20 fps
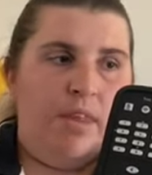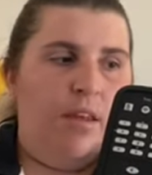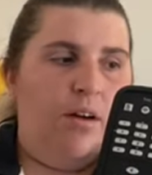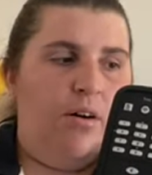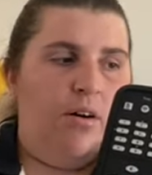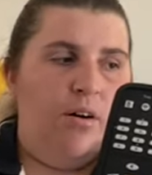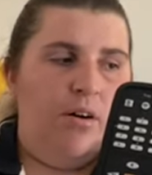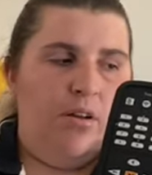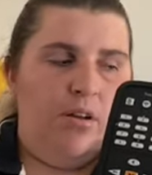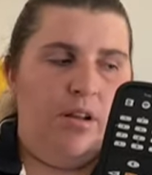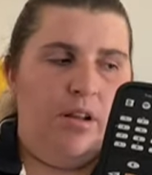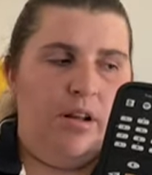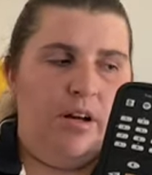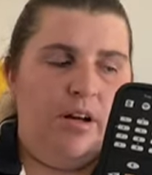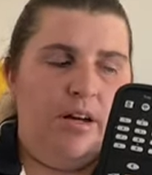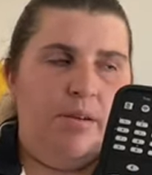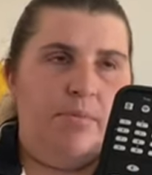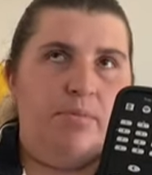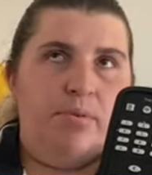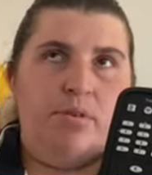
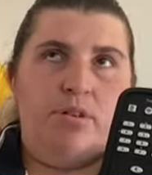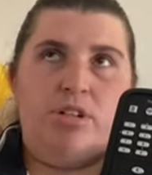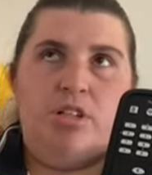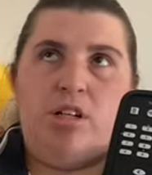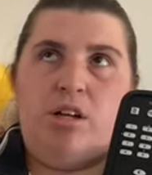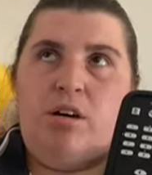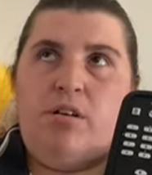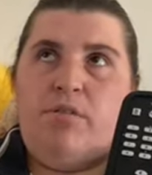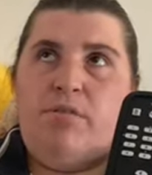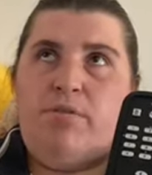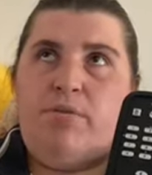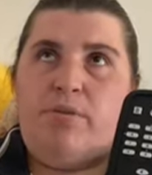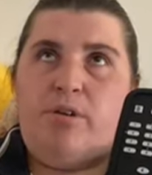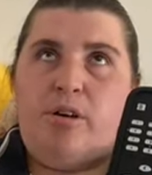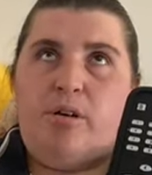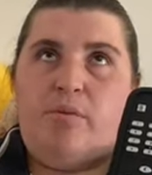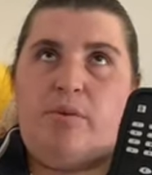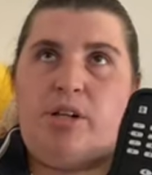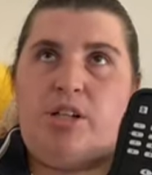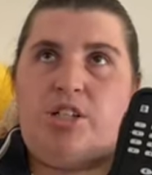online bookshelf,
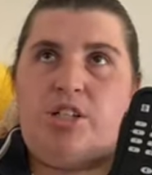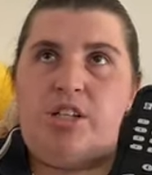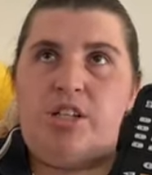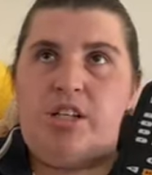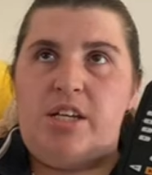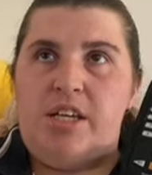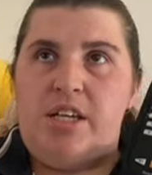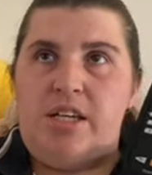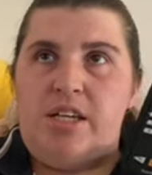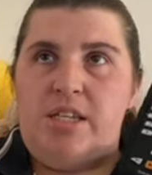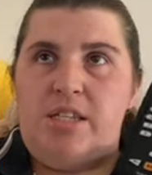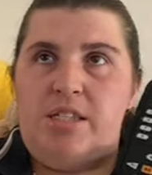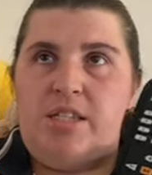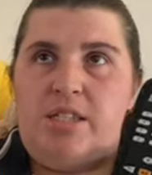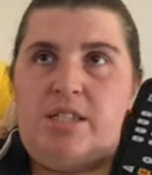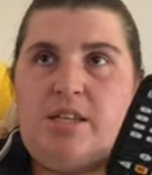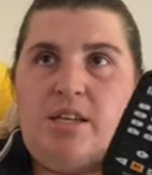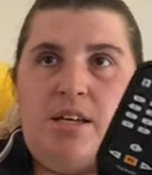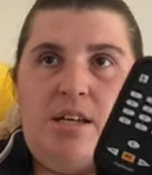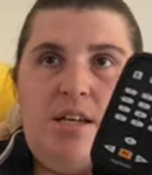which
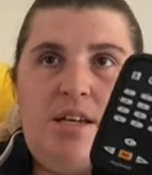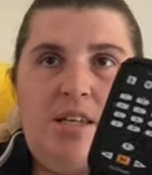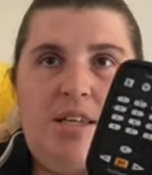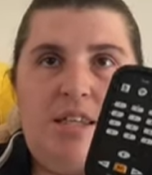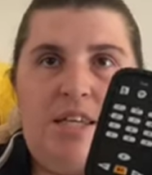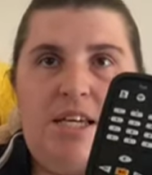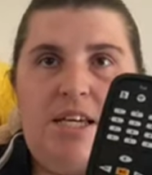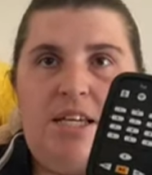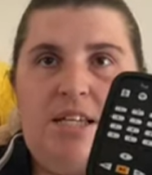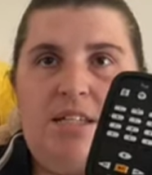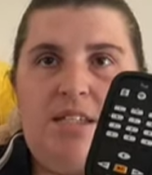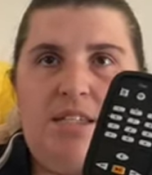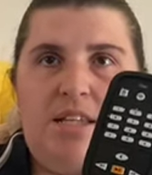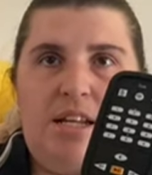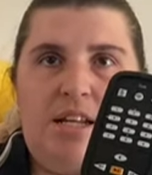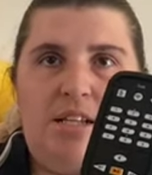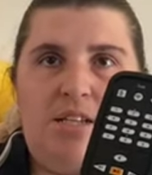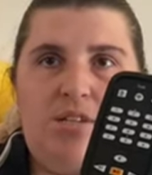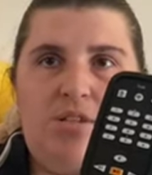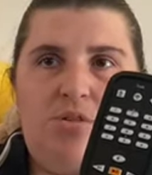is things that
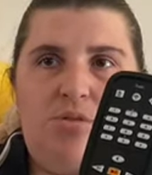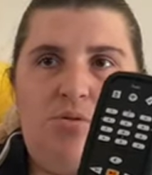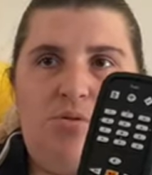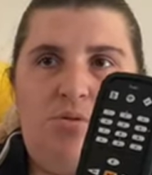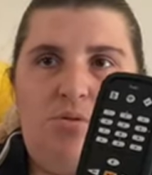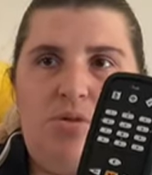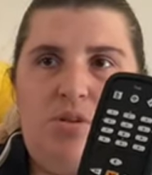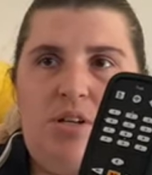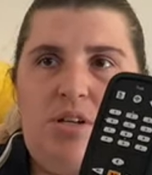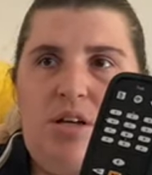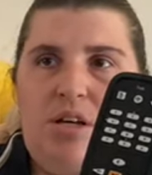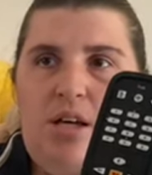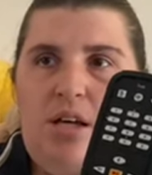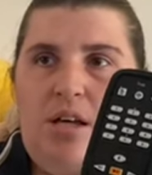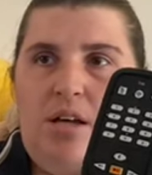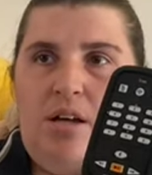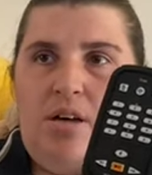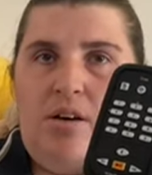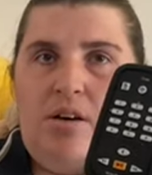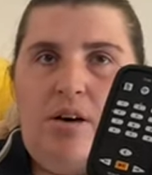are stored
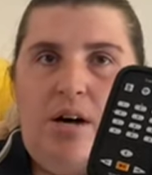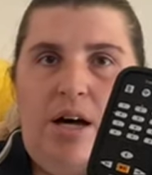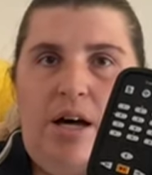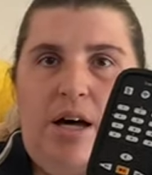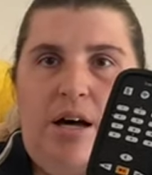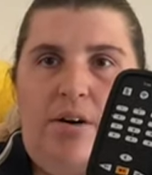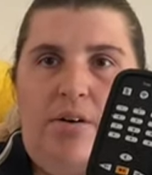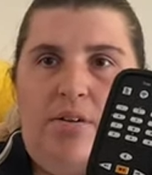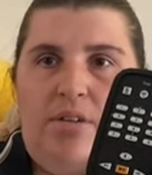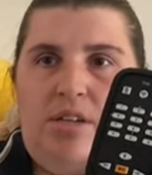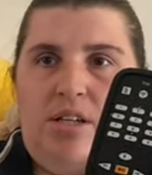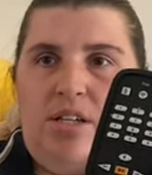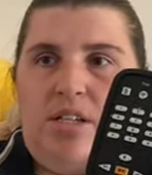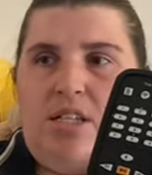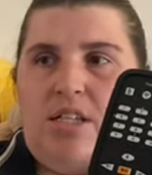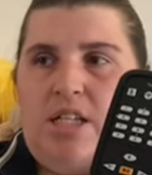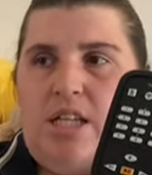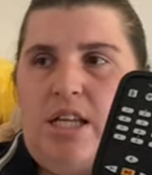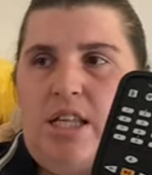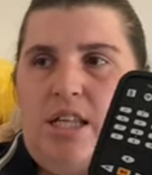on the
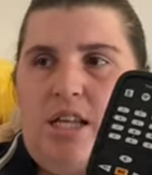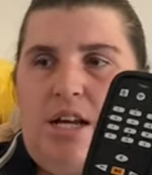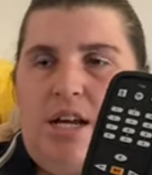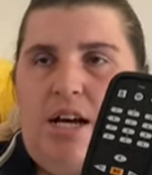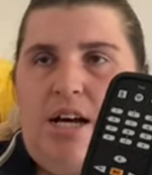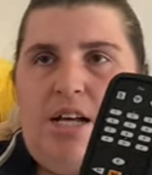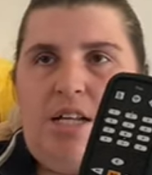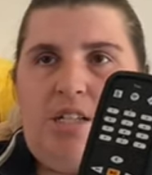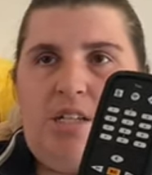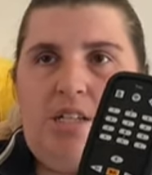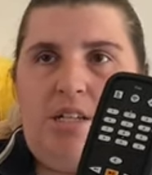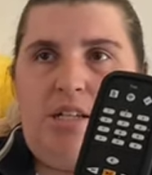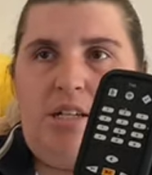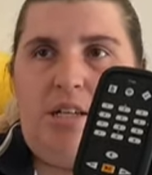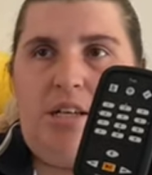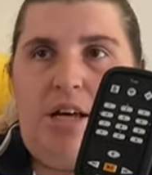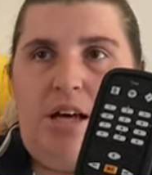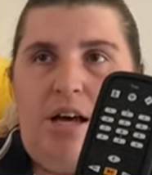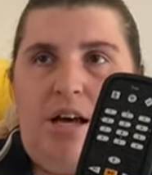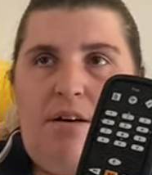internet that it has
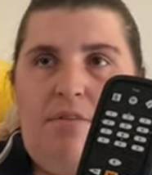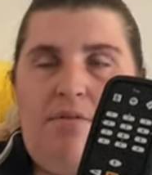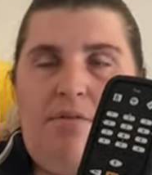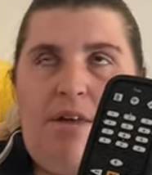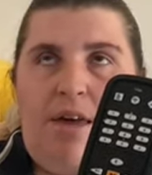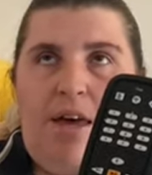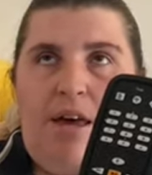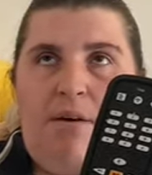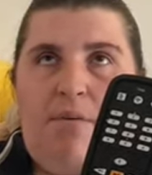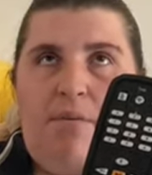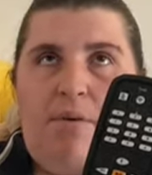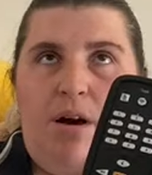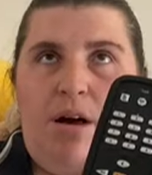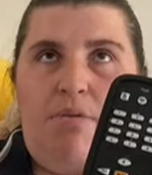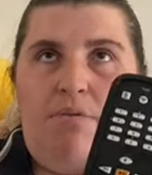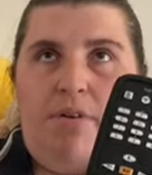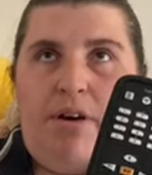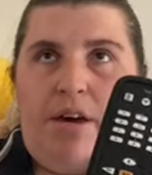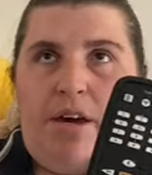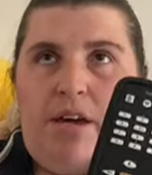to have a
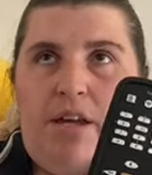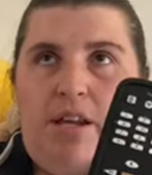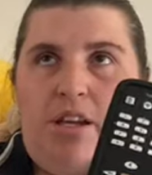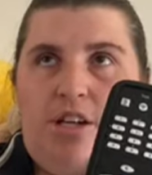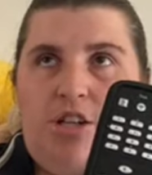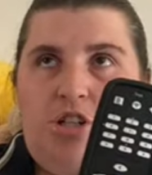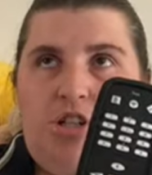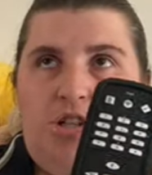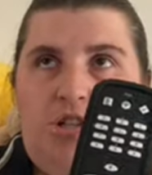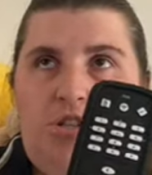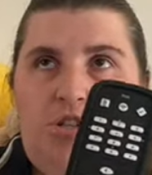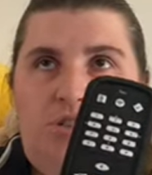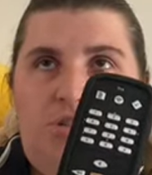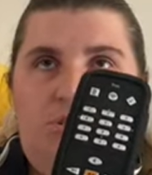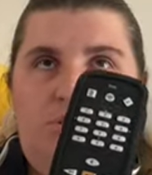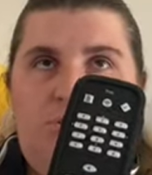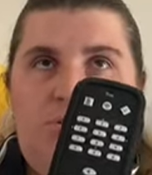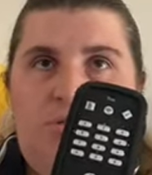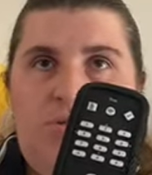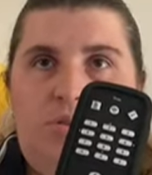Wi-Fi connection
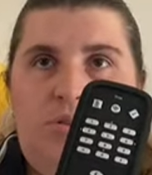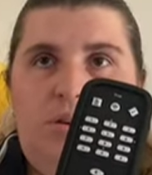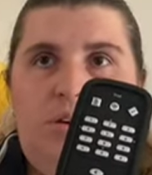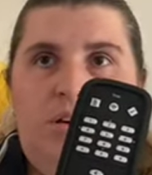to